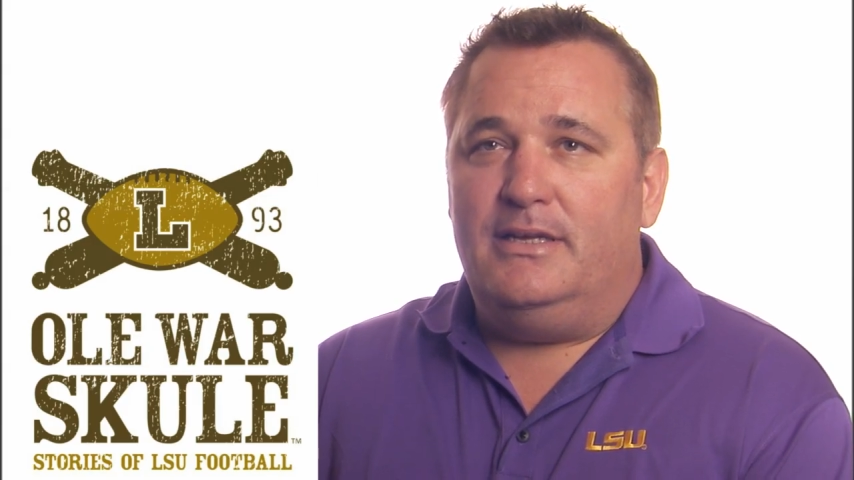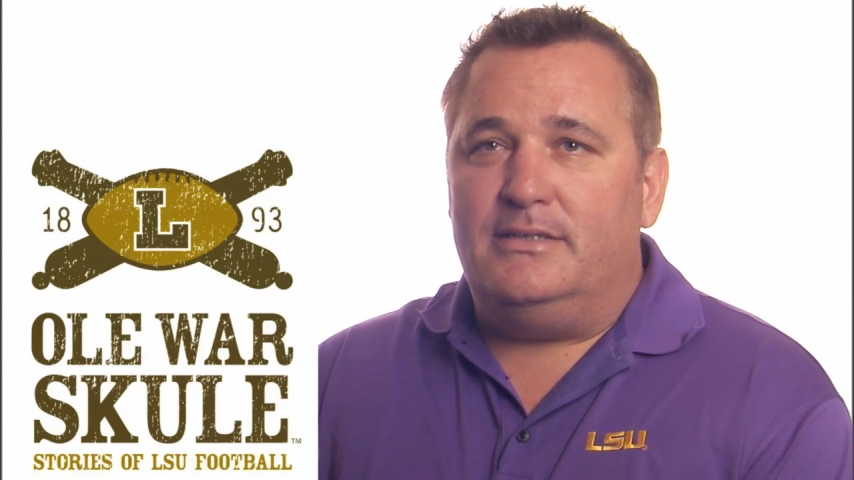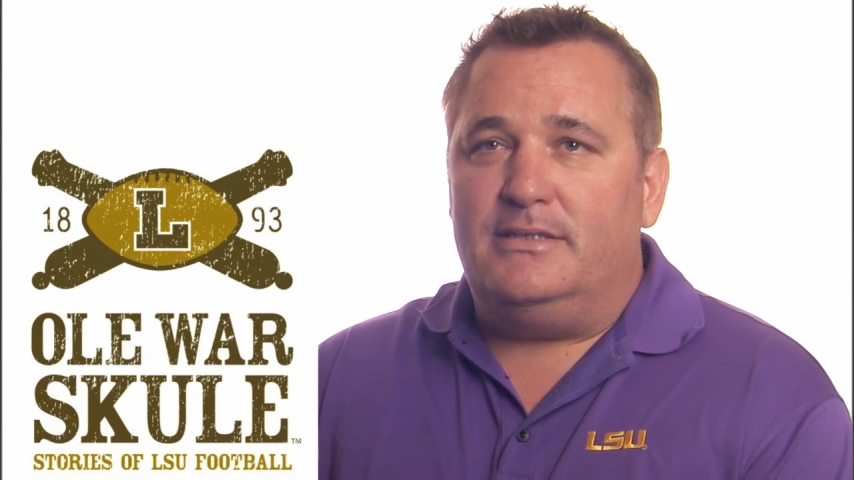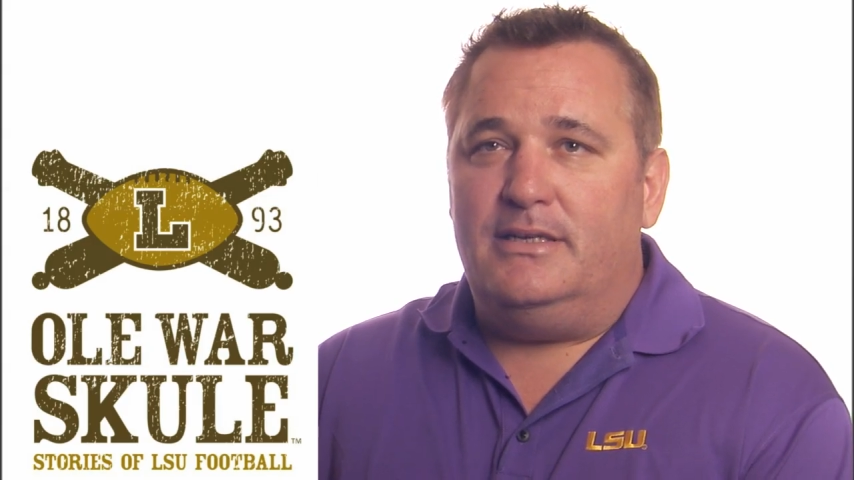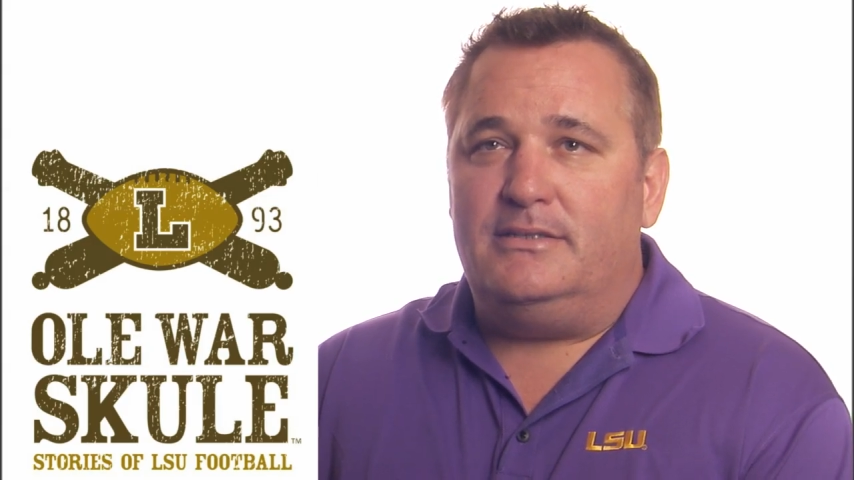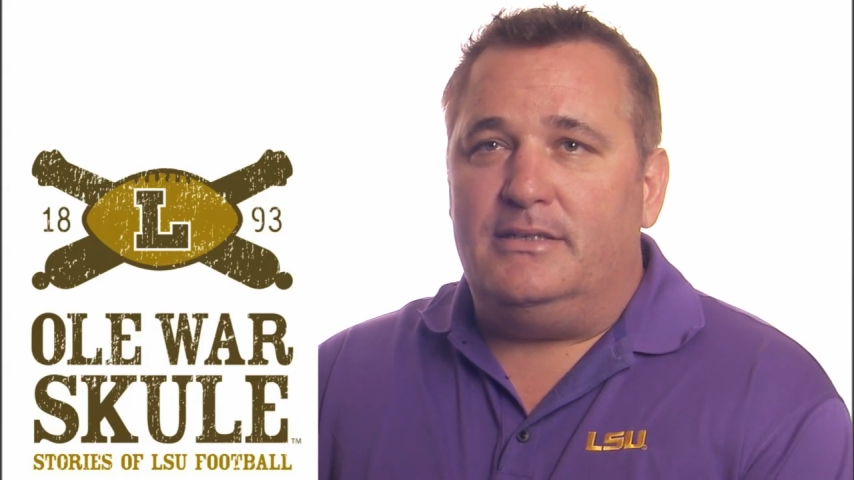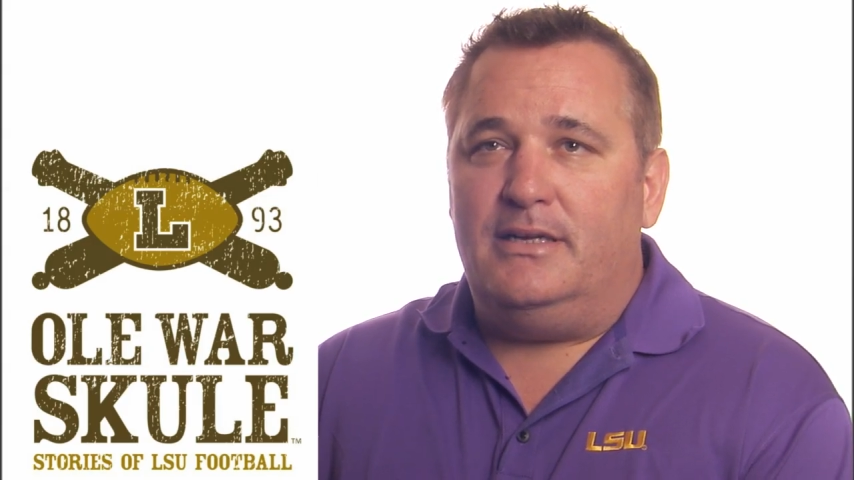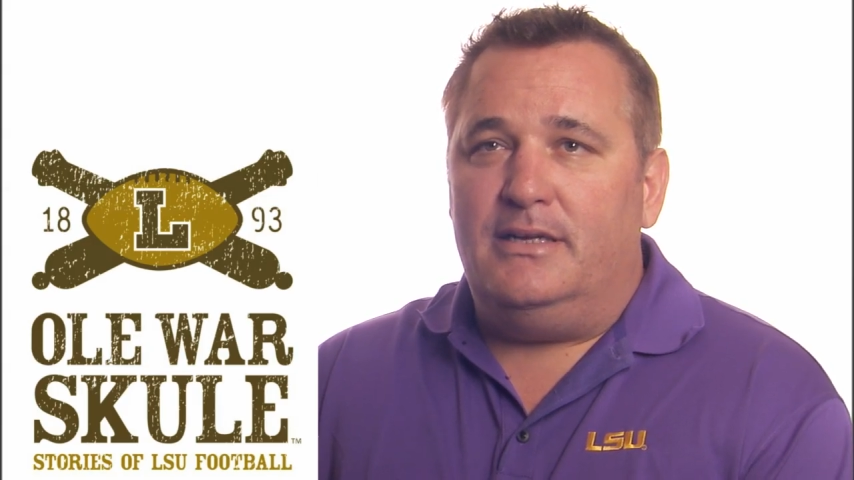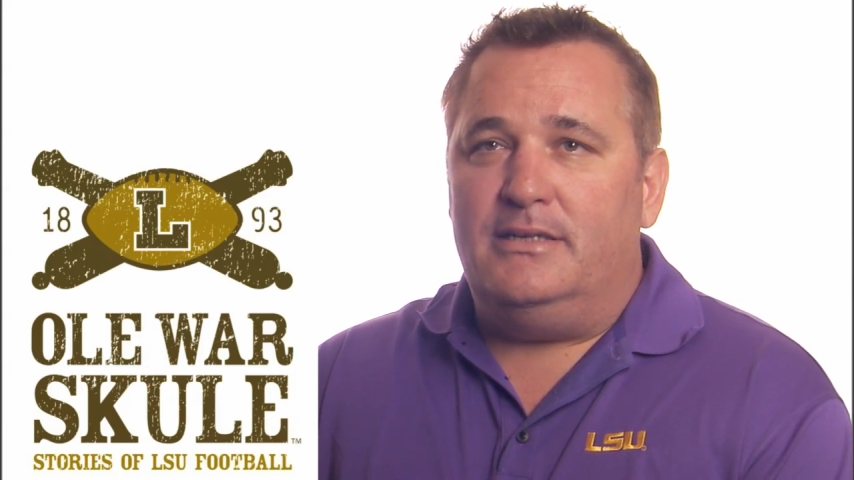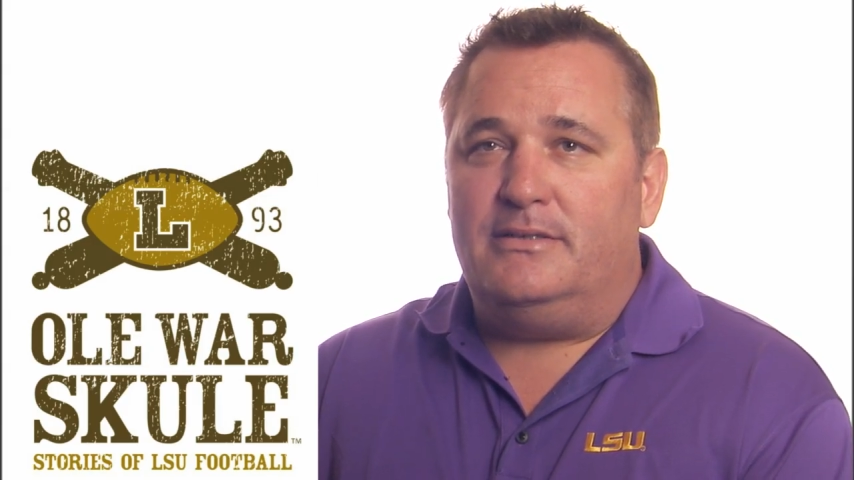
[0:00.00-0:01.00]
is
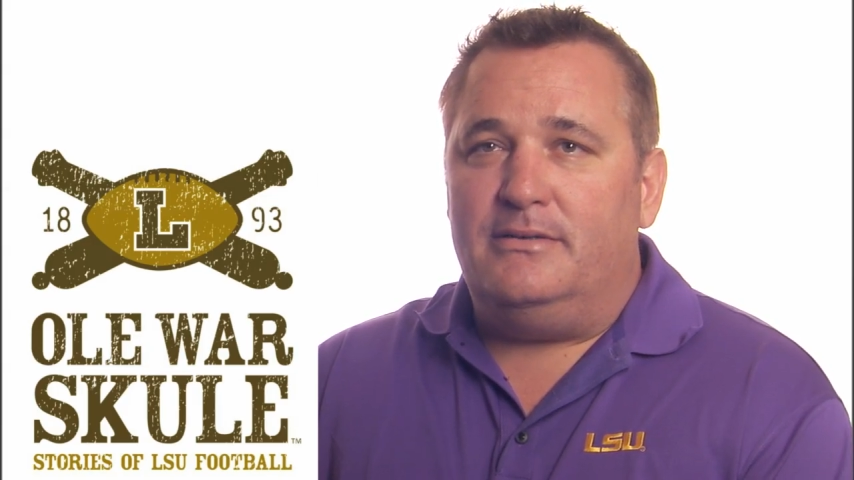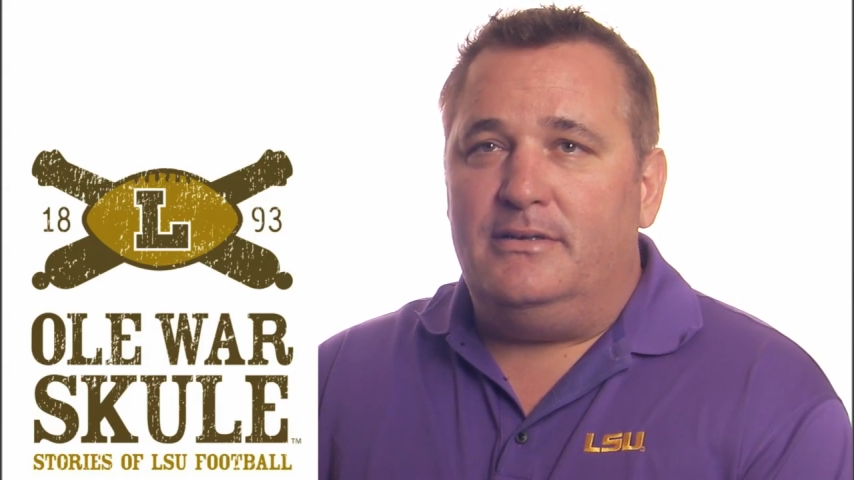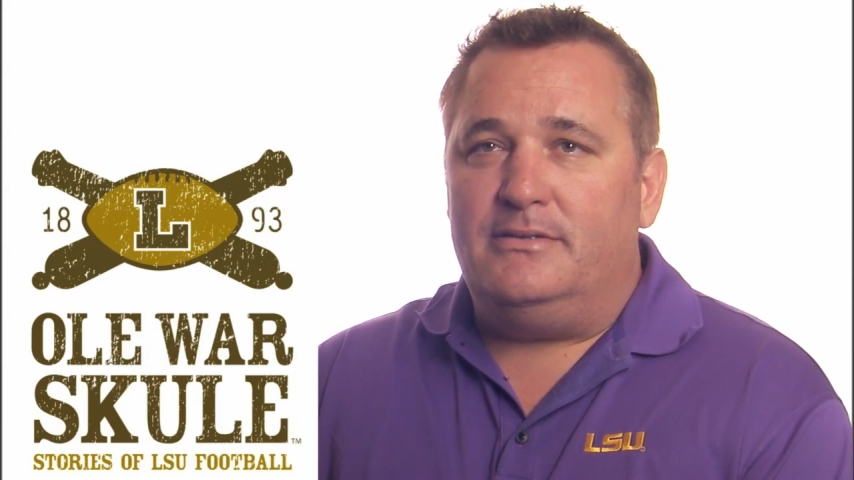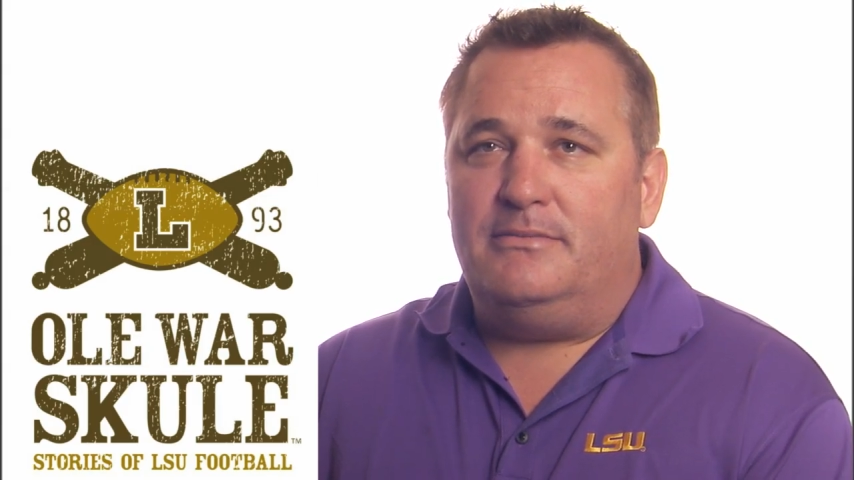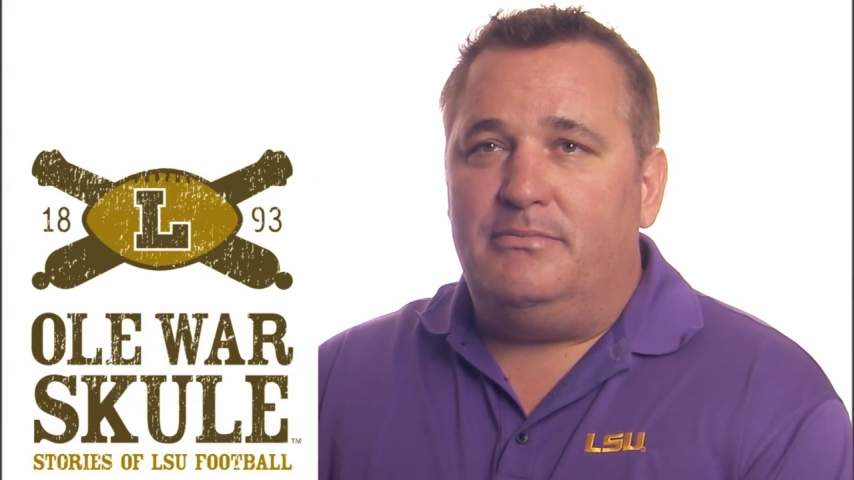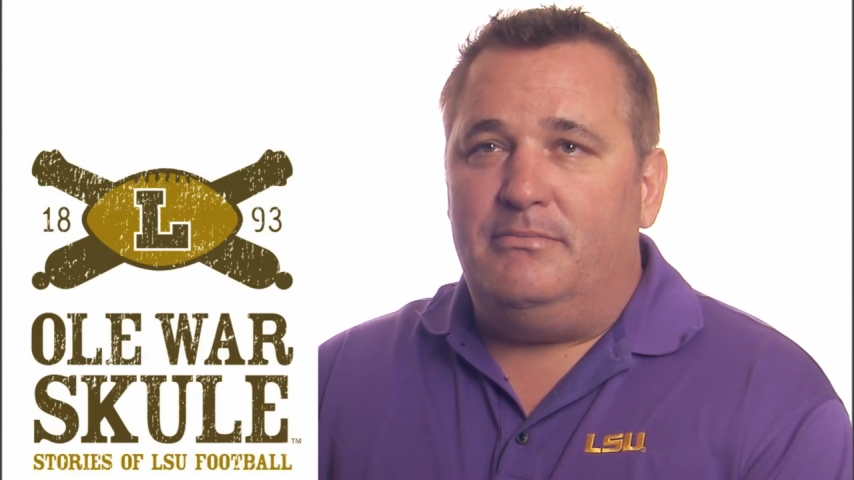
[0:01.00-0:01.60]
a